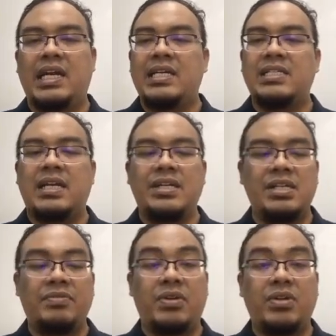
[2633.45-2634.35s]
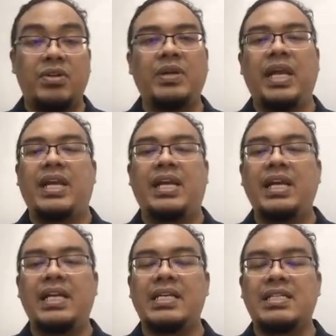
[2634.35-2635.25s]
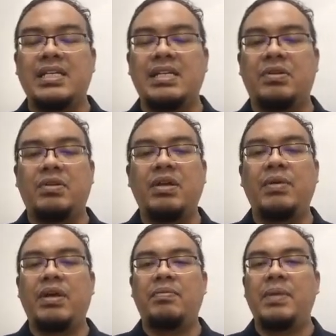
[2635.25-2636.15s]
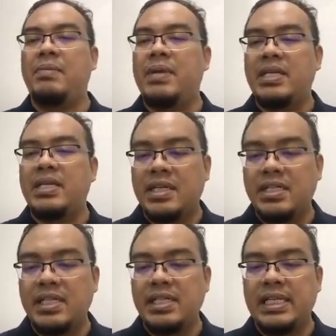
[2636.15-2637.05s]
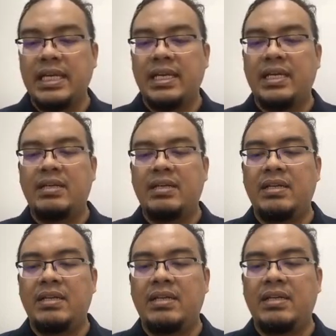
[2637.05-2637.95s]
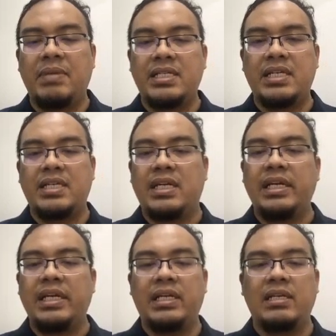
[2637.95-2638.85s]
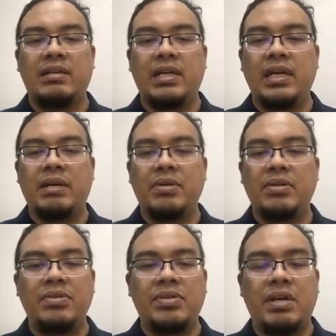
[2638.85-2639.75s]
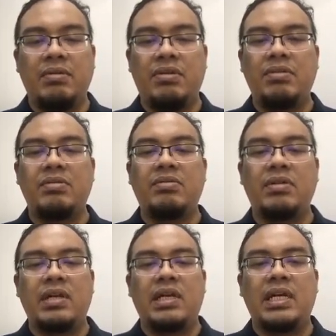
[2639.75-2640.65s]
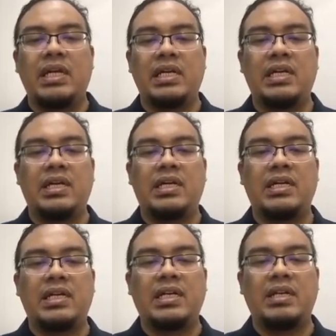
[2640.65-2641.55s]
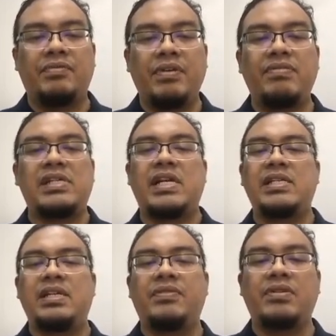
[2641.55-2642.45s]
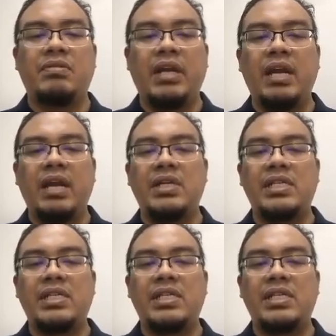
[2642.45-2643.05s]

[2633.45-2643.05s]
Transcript: Last strategy for today. We have many strategies. Okay, but in this session, okay, I'm going to share with you the 5th strategy for today,